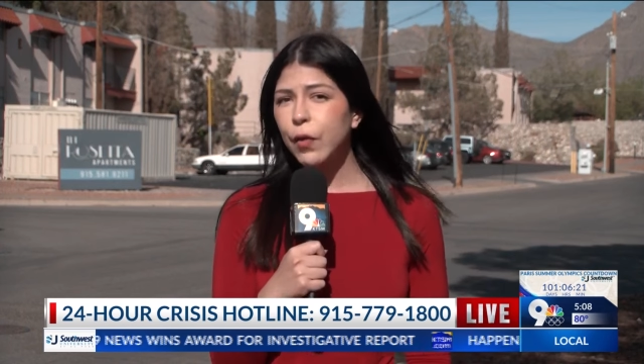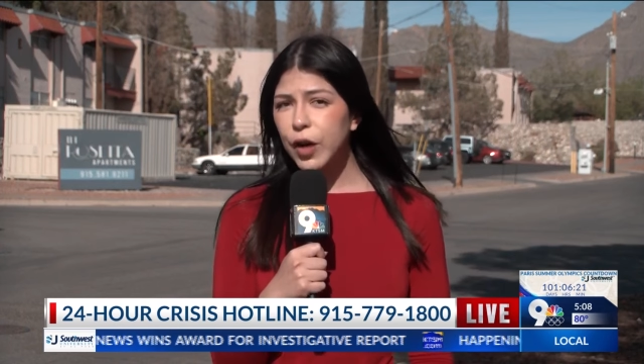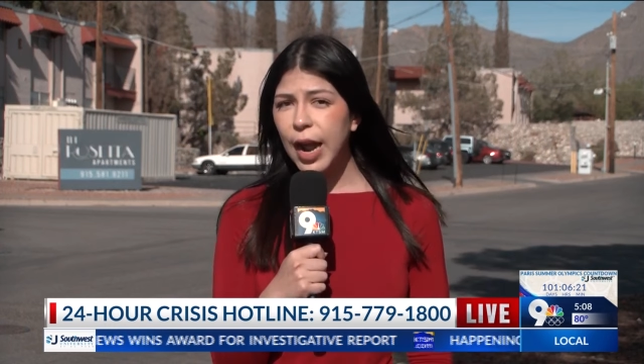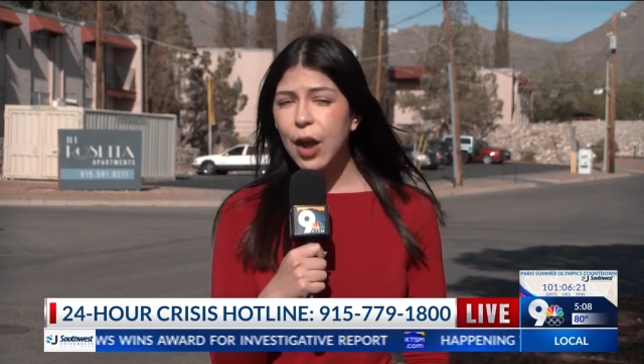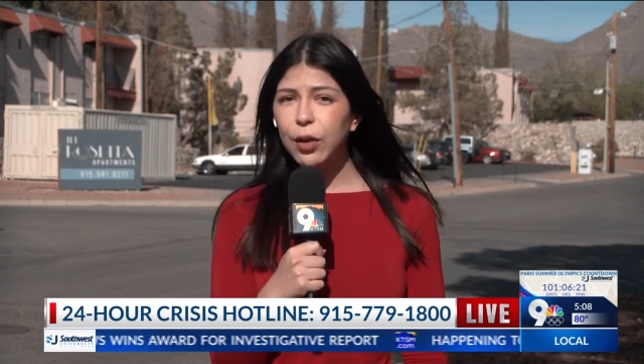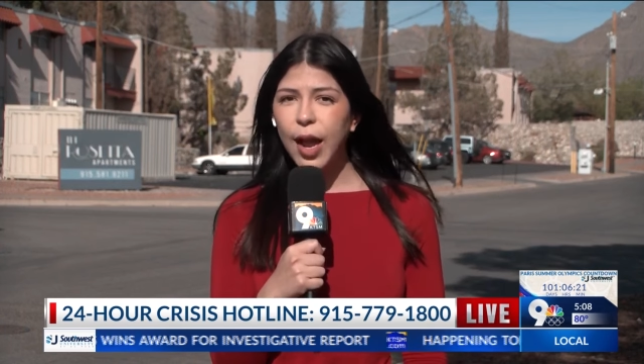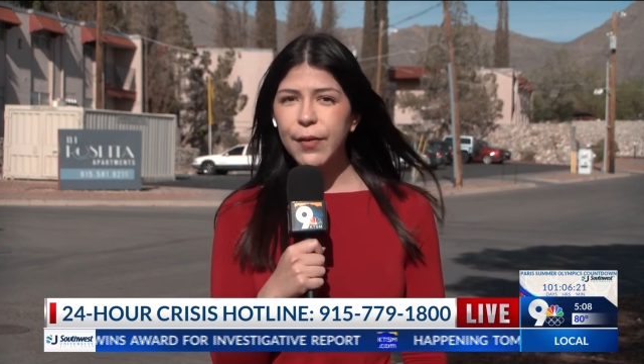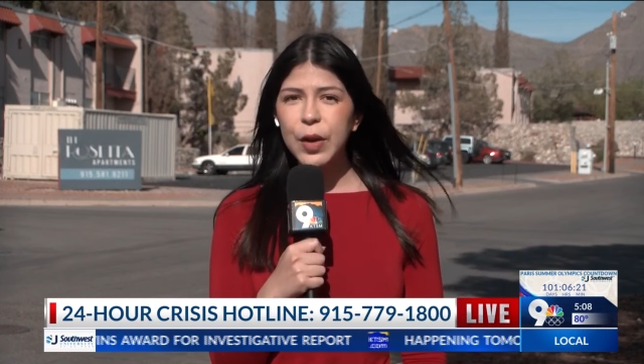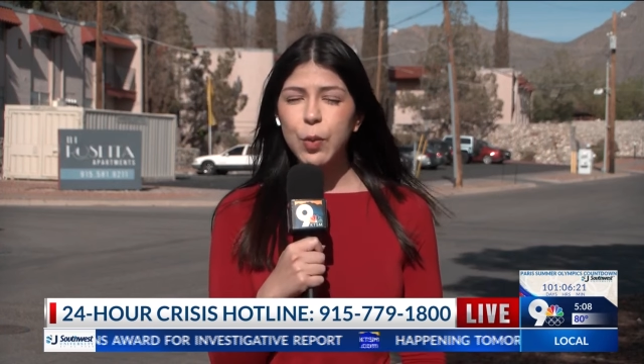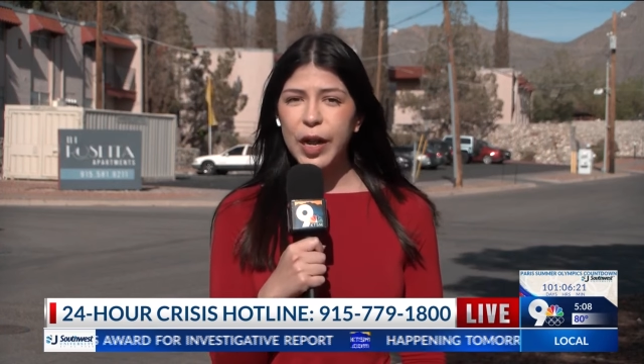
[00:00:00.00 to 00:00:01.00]
For now,
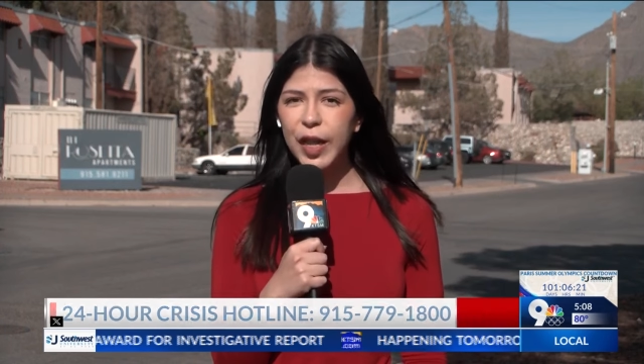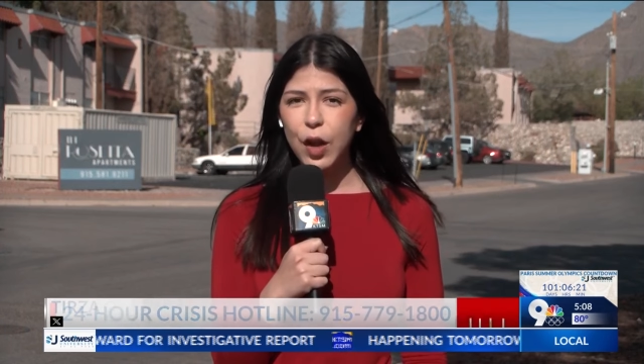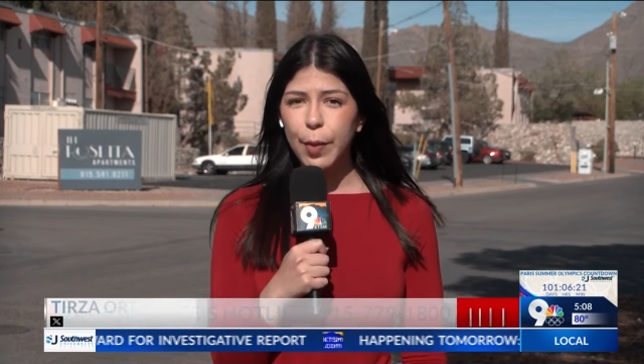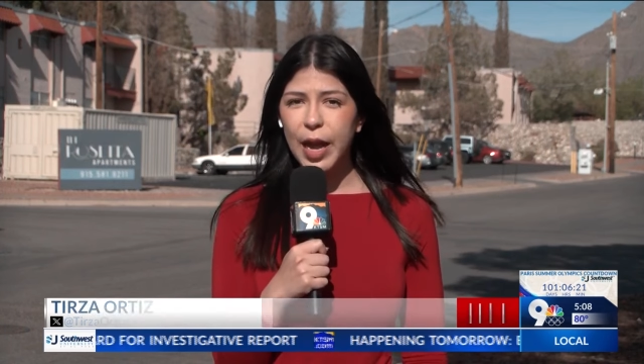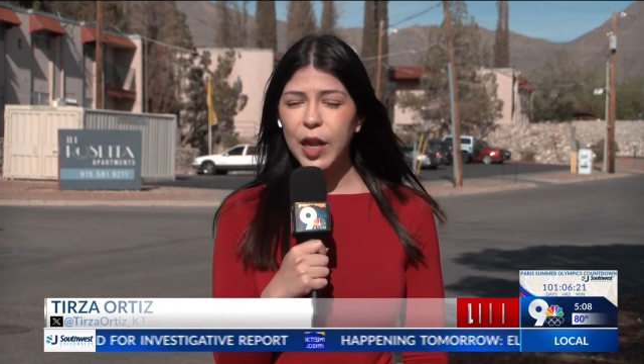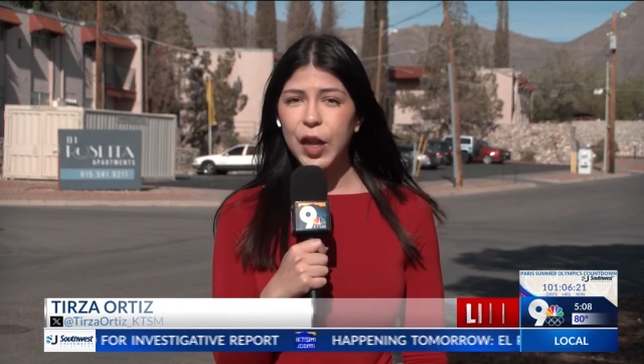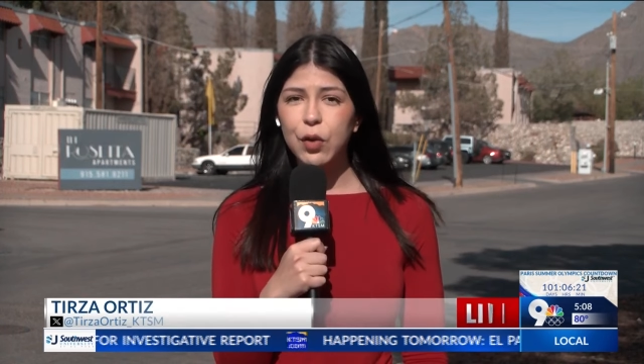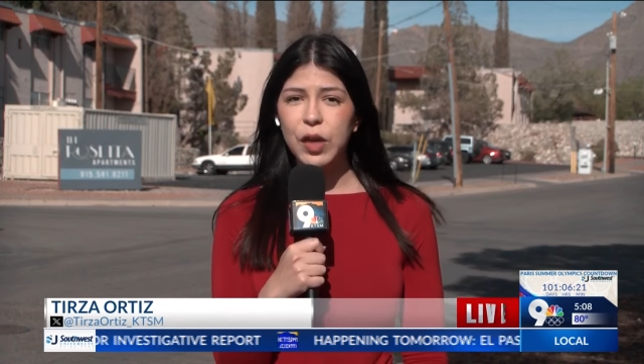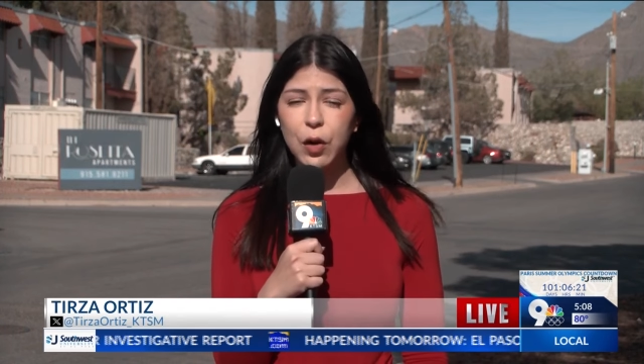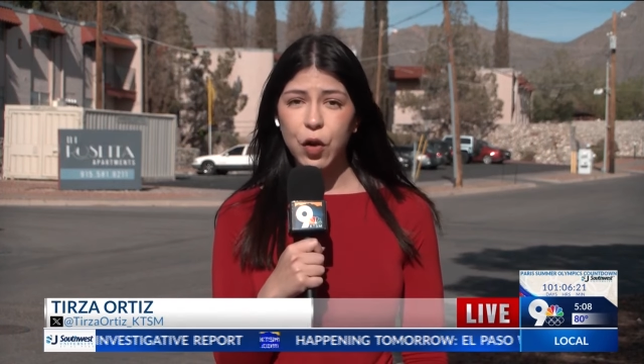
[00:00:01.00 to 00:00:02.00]
live in West El
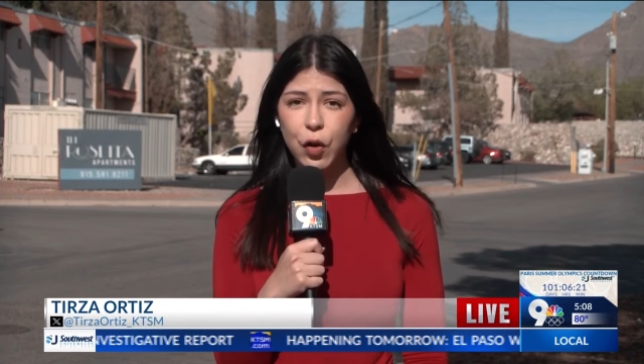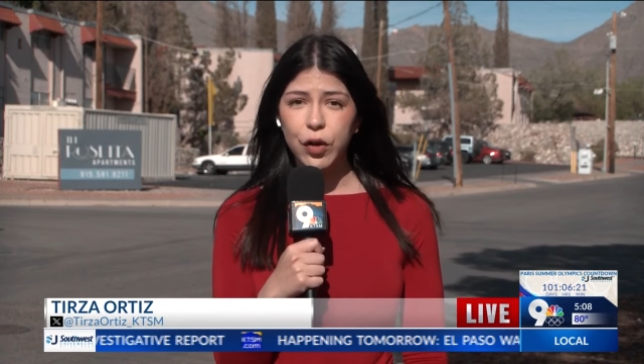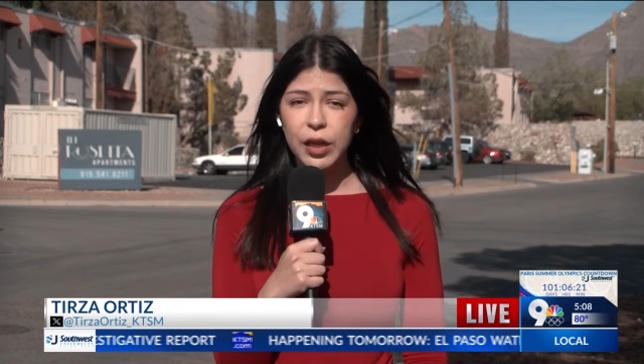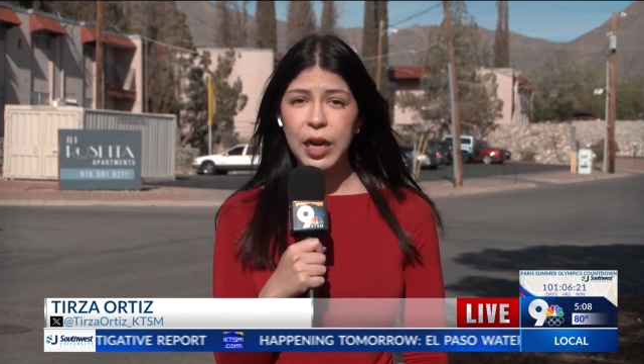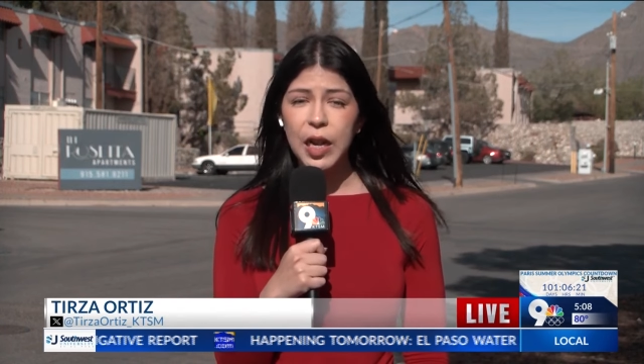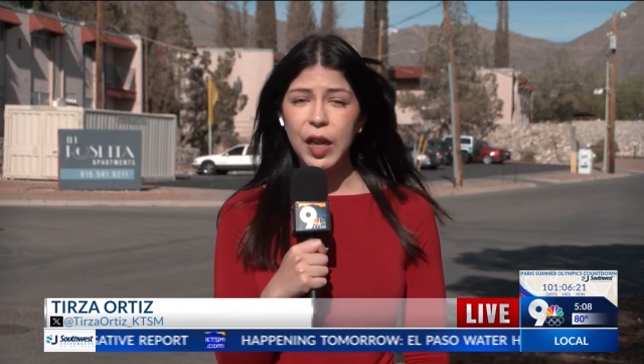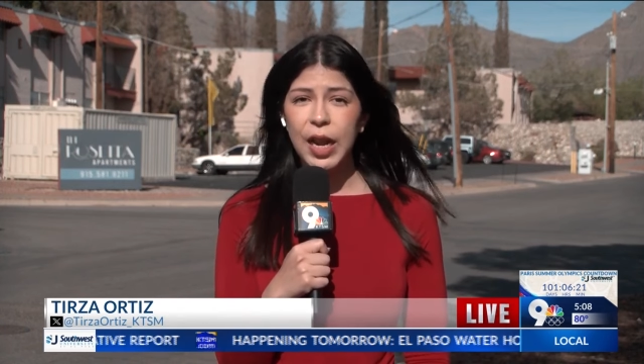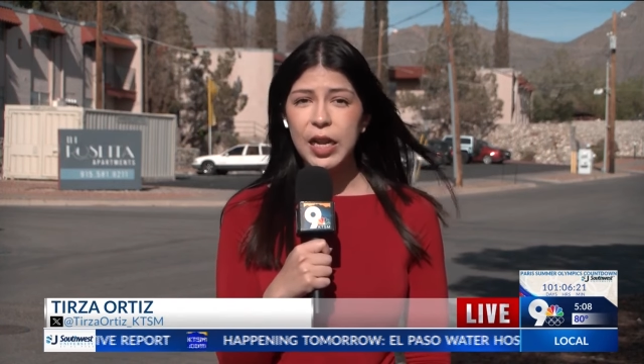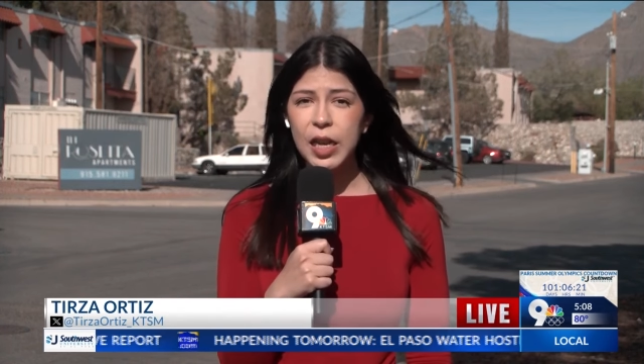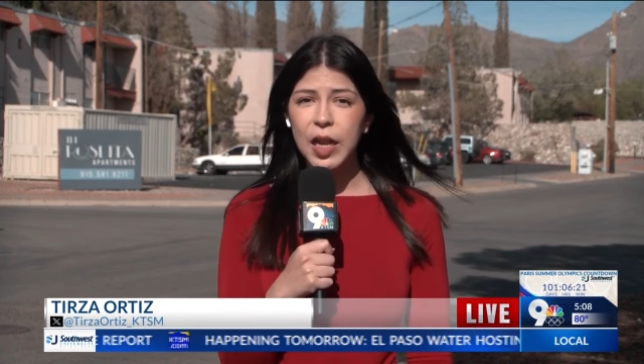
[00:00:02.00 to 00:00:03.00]
Paso, Tirza Ortiz,
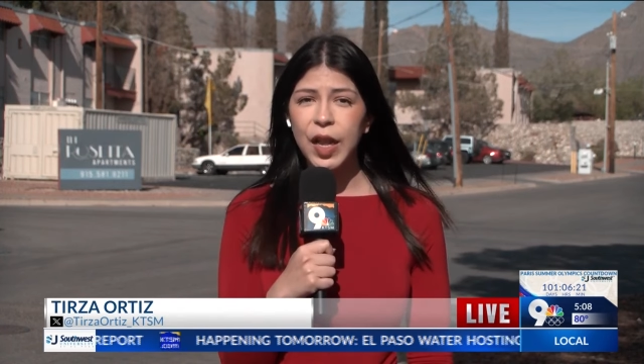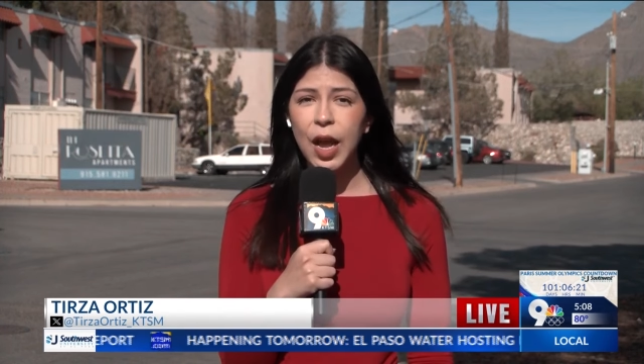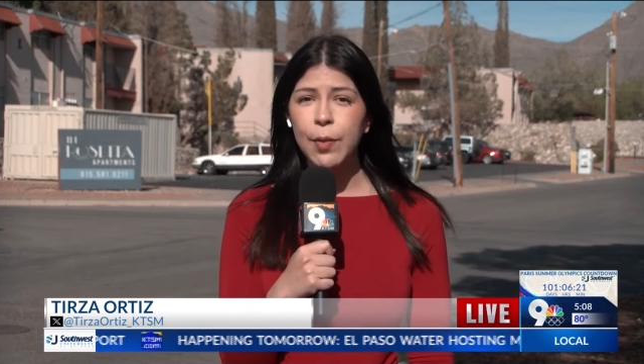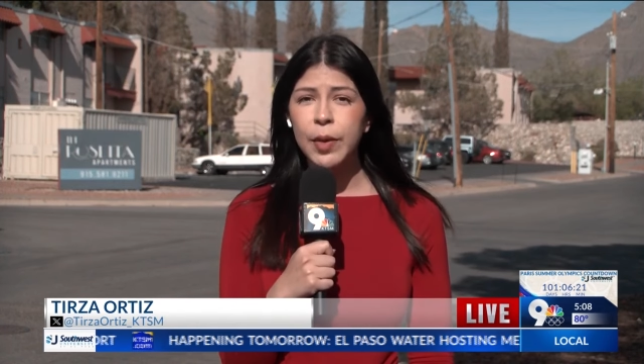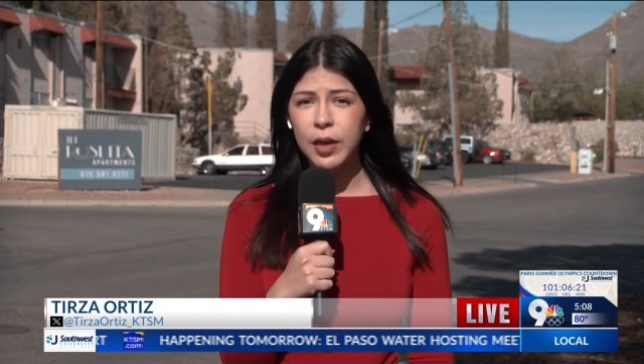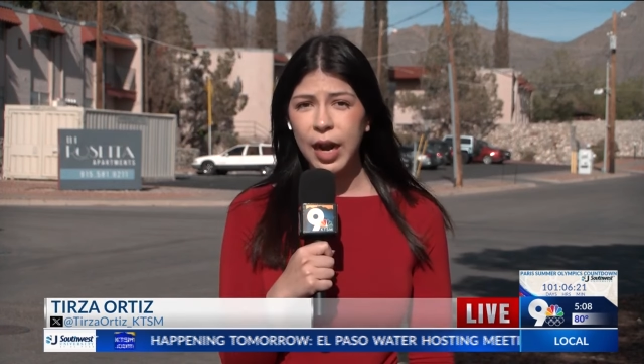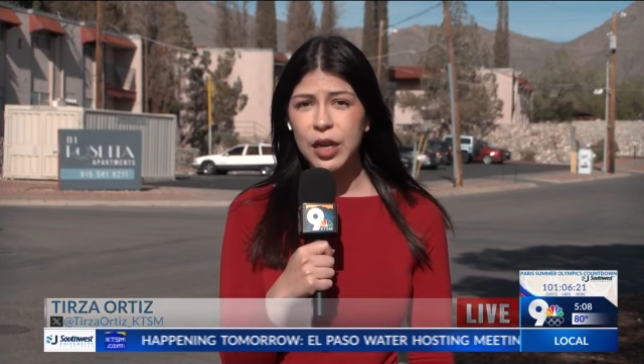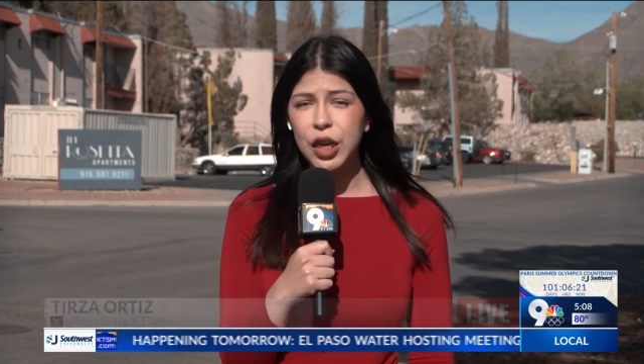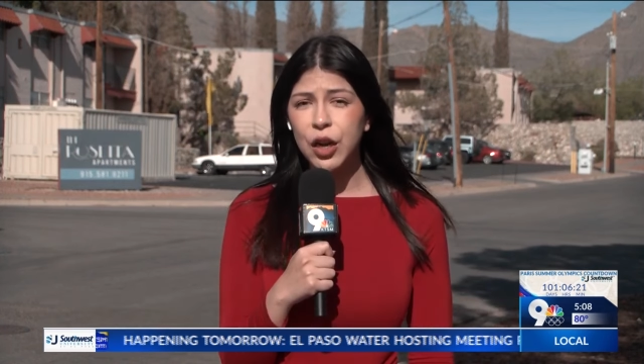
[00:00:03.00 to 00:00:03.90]
KTSM 9